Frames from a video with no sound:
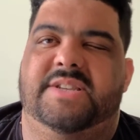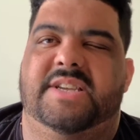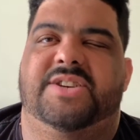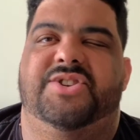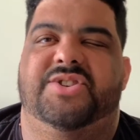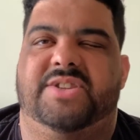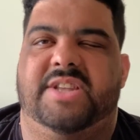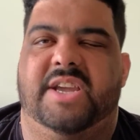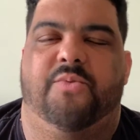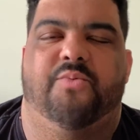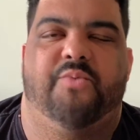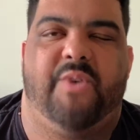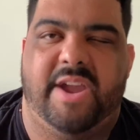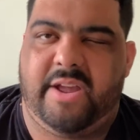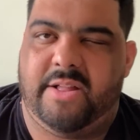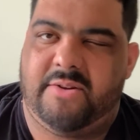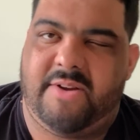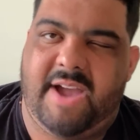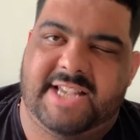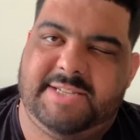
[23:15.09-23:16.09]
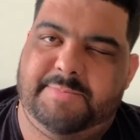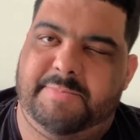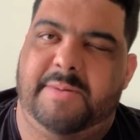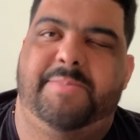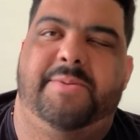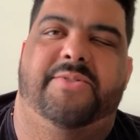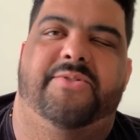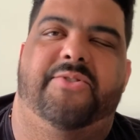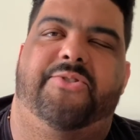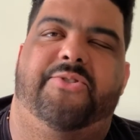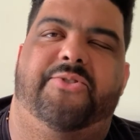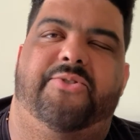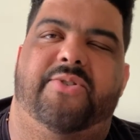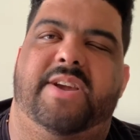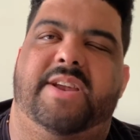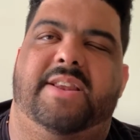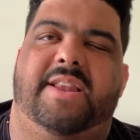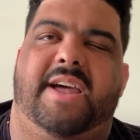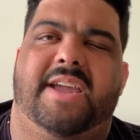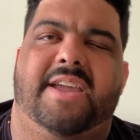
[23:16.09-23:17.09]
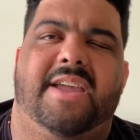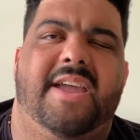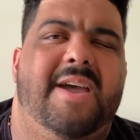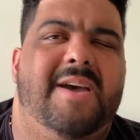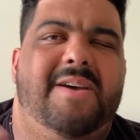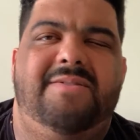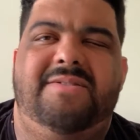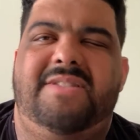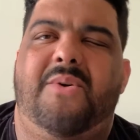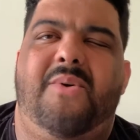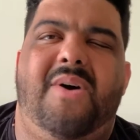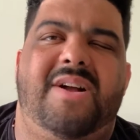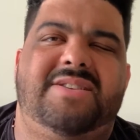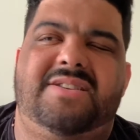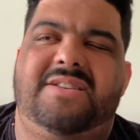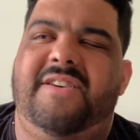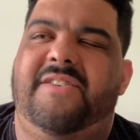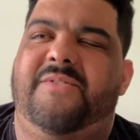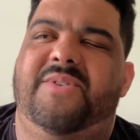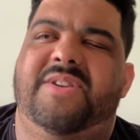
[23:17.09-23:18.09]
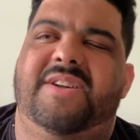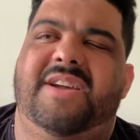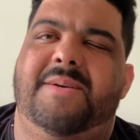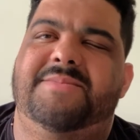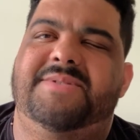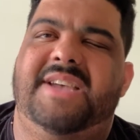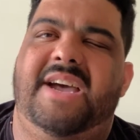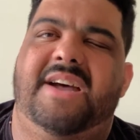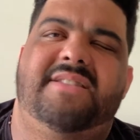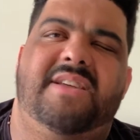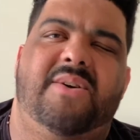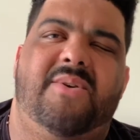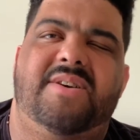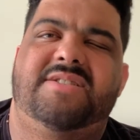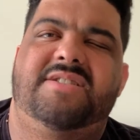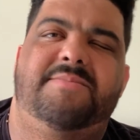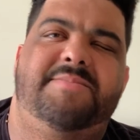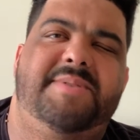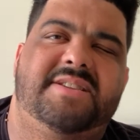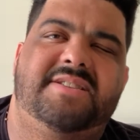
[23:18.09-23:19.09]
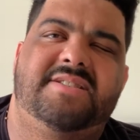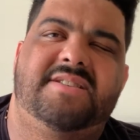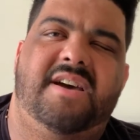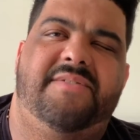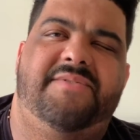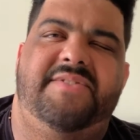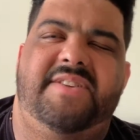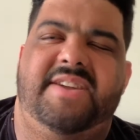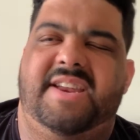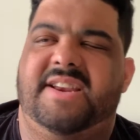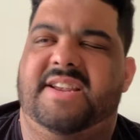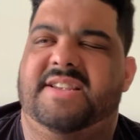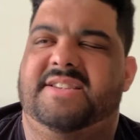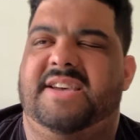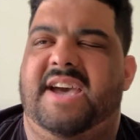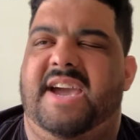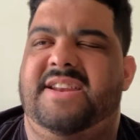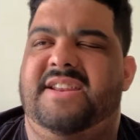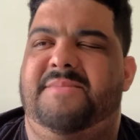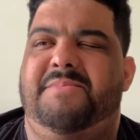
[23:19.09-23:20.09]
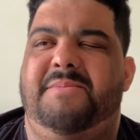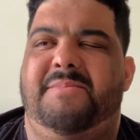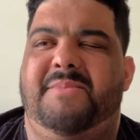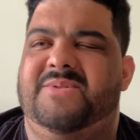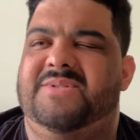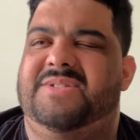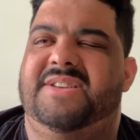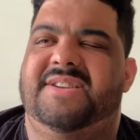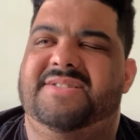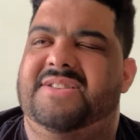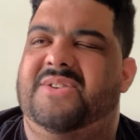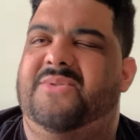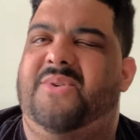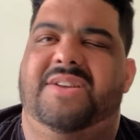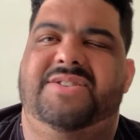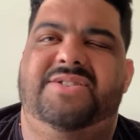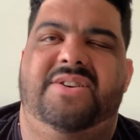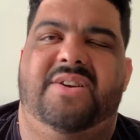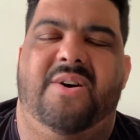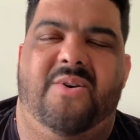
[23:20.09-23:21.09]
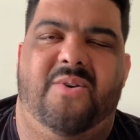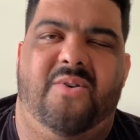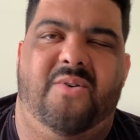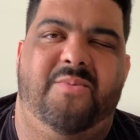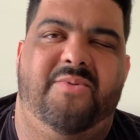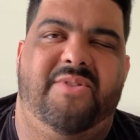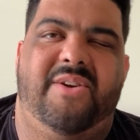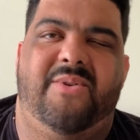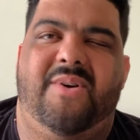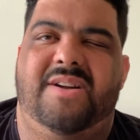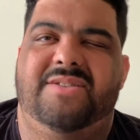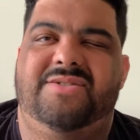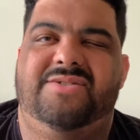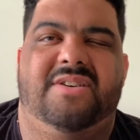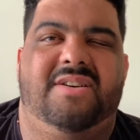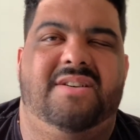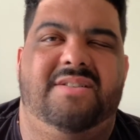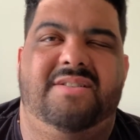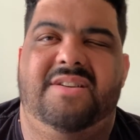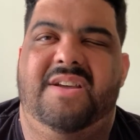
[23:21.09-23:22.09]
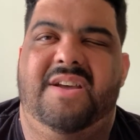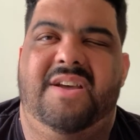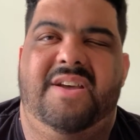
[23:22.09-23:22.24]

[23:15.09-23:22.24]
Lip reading: like just like regular ass people in the street, like they watch stuff when it comes out, they watch the big stuff and they get excited, but most things they watch at home or they watch on